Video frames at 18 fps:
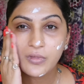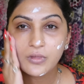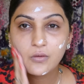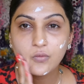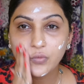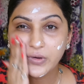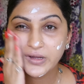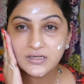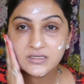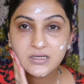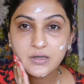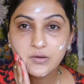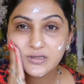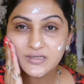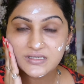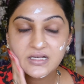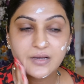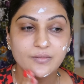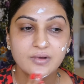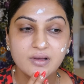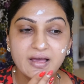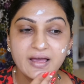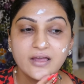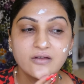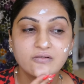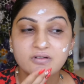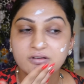winter or summer. I
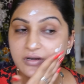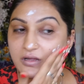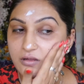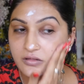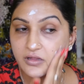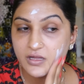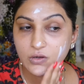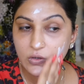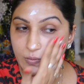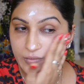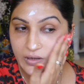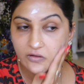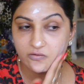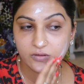have nothing on my